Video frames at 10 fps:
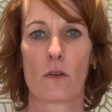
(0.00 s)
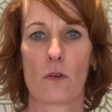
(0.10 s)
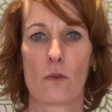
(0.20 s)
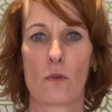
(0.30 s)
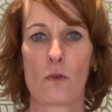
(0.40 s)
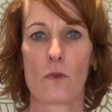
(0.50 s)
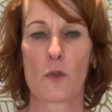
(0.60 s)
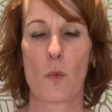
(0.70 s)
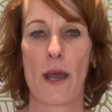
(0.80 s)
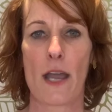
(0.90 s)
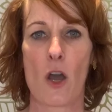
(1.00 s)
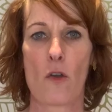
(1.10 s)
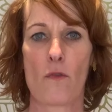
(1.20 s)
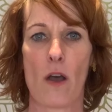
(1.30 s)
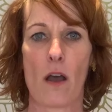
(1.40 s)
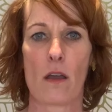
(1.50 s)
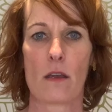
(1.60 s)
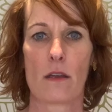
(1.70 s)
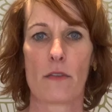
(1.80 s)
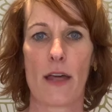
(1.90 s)
all the way over
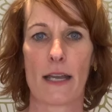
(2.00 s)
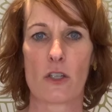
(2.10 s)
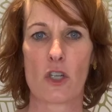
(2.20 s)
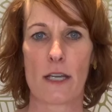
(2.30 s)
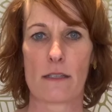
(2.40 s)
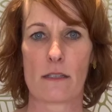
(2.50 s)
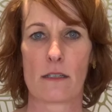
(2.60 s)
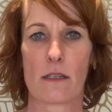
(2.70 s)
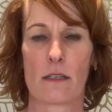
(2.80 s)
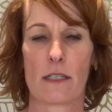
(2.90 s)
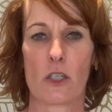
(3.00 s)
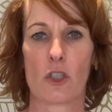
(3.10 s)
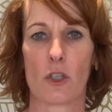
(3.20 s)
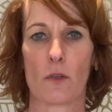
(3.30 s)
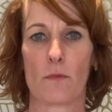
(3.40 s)
that chest tissue.